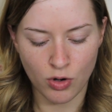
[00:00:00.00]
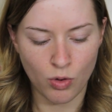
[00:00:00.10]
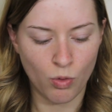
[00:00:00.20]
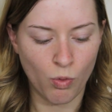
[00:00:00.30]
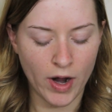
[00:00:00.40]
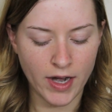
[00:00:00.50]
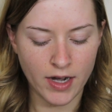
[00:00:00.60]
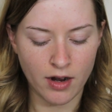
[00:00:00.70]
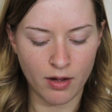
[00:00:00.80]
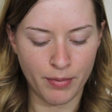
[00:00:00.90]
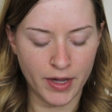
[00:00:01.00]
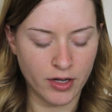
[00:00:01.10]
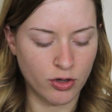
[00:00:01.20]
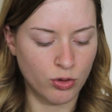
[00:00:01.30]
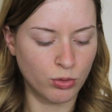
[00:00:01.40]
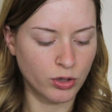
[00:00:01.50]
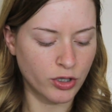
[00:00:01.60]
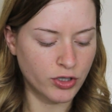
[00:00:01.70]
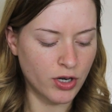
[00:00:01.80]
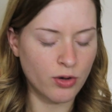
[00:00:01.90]
quite a bit
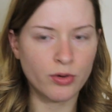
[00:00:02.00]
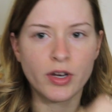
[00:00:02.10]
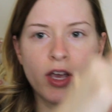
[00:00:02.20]
cooler toned.